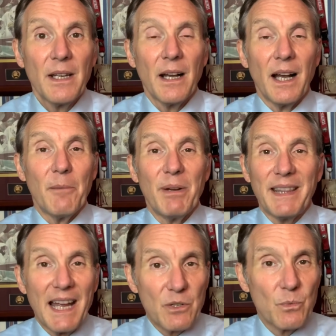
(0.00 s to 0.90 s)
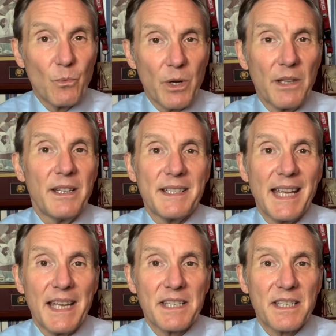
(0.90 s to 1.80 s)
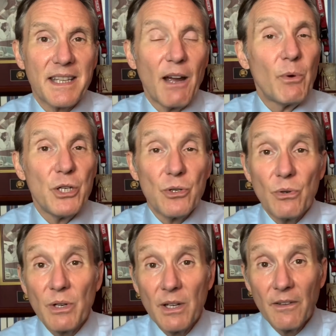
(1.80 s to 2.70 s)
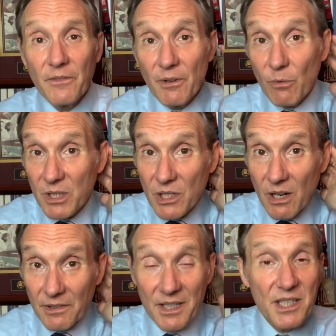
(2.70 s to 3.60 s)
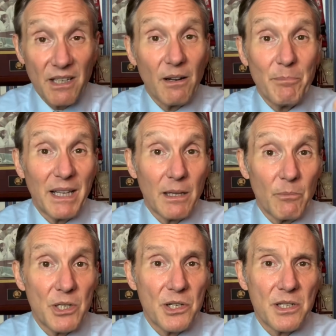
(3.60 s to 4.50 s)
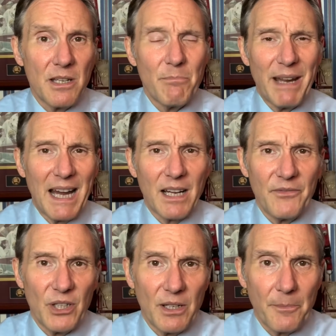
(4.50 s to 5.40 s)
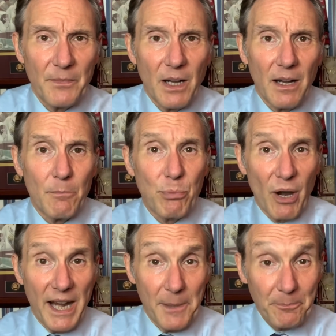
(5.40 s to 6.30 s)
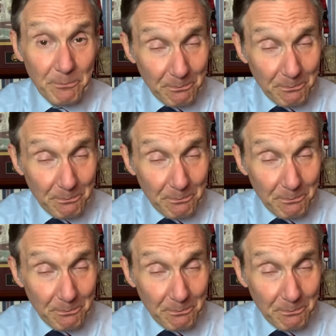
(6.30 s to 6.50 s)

But that's one of the tests that we do for what's called the cerebellum, which is in the back of your brain.